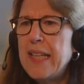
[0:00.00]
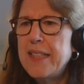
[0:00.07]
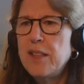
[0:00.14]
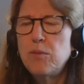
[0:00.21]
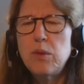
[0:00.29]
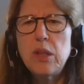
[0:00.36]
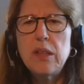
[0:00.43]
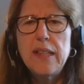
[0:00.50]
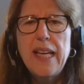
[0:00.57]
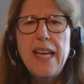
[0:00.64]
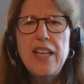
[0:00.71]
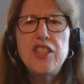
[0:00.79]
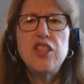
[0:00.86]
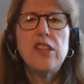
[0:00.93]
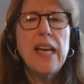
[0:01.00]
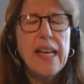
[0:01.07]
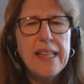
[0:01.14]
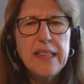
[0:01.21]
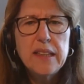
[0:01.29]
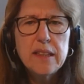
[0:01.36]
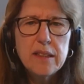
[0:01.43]
as it were,
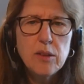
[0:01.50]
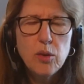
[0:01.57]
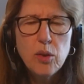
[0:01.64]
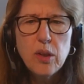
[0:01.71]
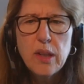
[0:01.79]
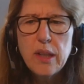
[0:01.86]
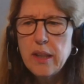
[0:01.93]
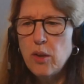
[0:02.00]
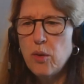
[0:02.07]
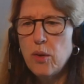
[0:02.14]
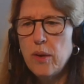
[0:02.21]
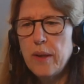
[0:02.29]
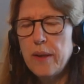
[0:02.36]
educate or